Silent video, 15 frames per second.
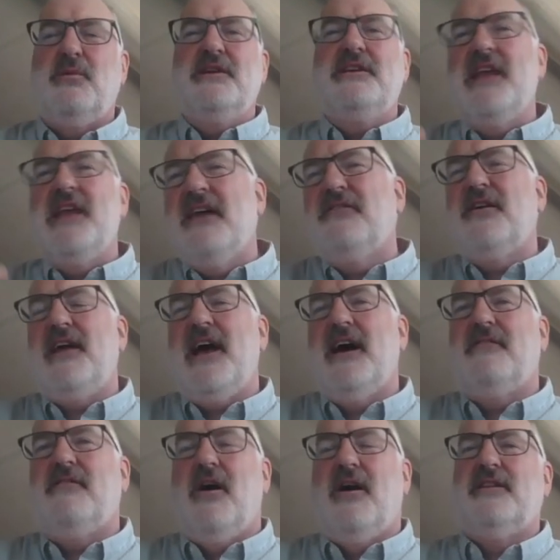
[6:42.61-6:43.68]
We never
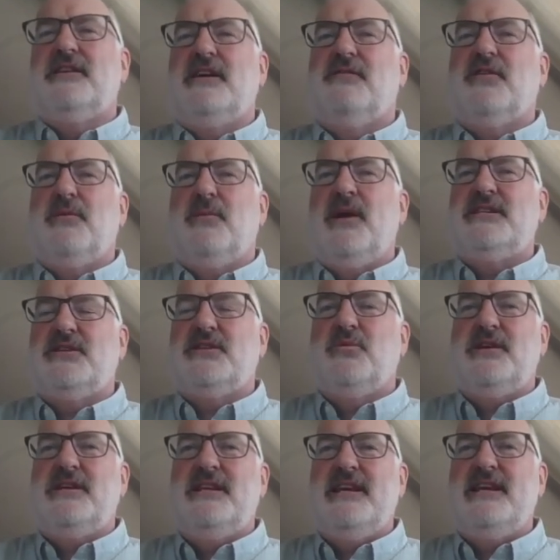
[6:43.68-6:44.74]
have all the information
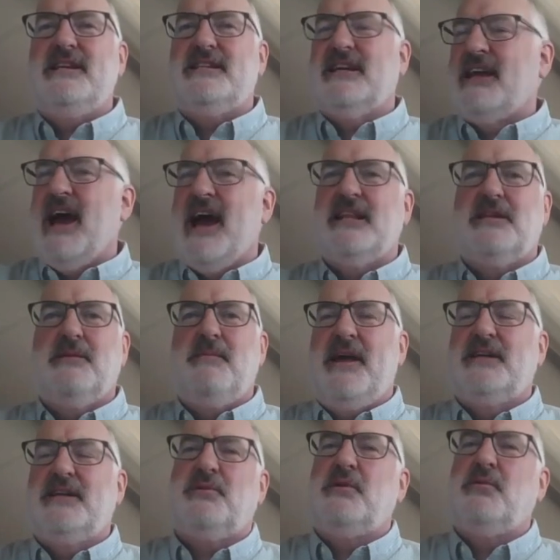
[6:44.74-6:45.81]
we need to guide the
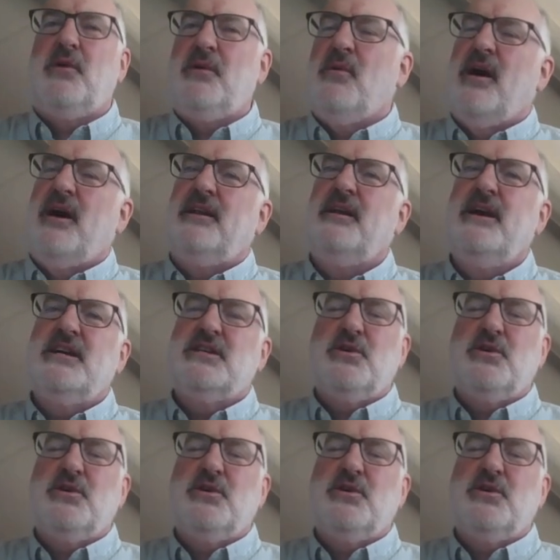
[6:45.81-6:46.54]
management we want.